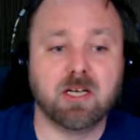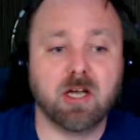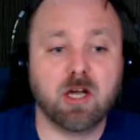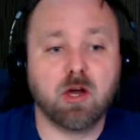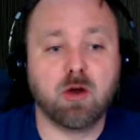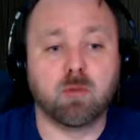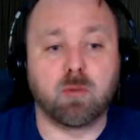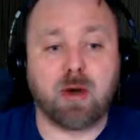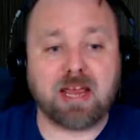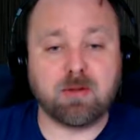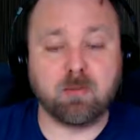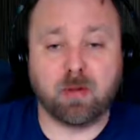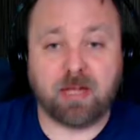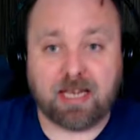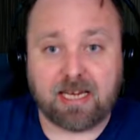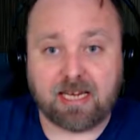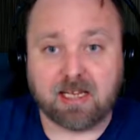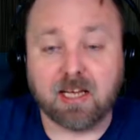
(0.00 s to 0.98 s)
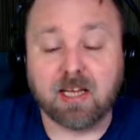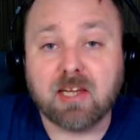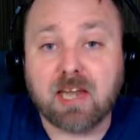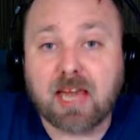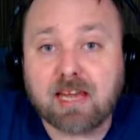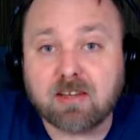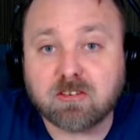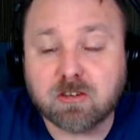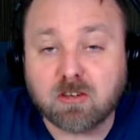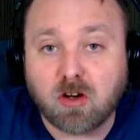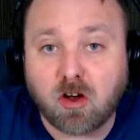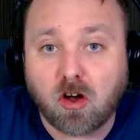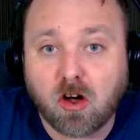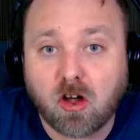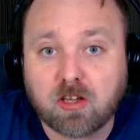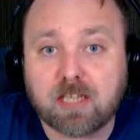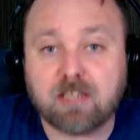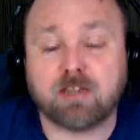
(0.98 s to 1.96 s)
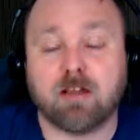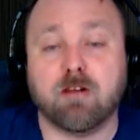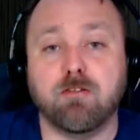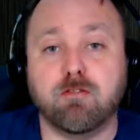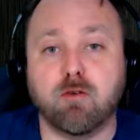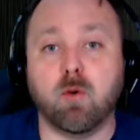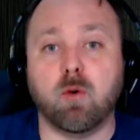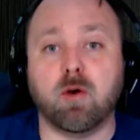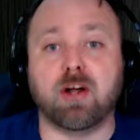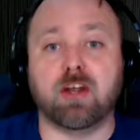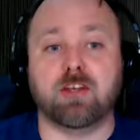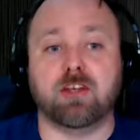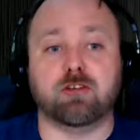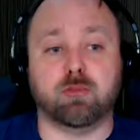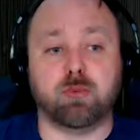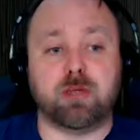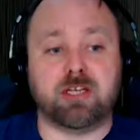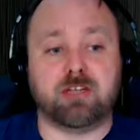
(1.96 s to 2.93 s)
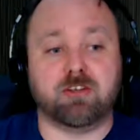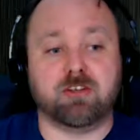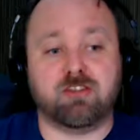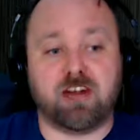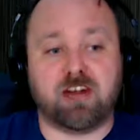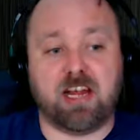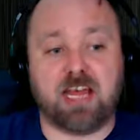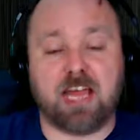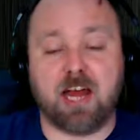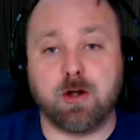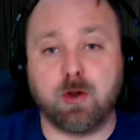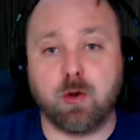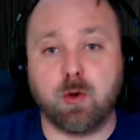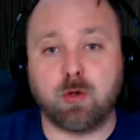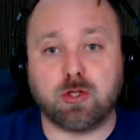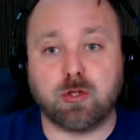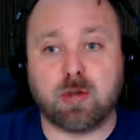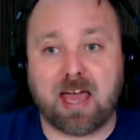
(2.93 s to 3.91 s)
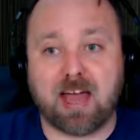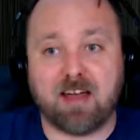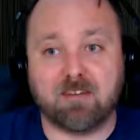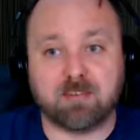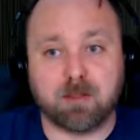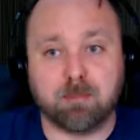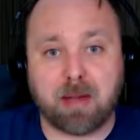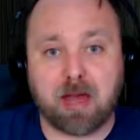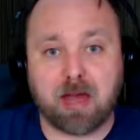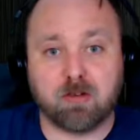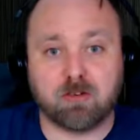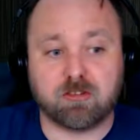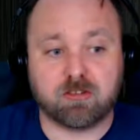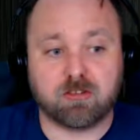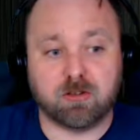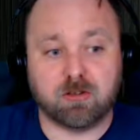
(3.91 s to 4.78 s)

Right, well, hey, let's call it for this week, because, Jay, I know you have to bounce, dude.